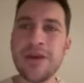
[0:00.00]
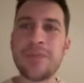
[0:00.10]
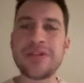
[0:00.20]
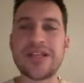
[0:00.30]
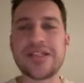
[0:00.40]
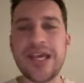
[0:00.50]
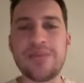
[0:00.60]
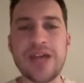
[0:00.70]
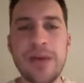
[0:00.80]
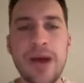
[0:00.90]
But at the same
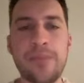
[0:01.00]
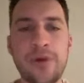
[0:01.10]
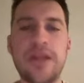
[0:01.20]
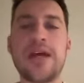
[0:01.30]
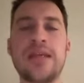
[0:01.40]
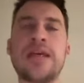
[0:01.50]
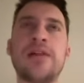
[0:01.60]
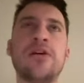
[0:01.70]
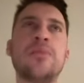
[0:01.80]
time, I put it at yellow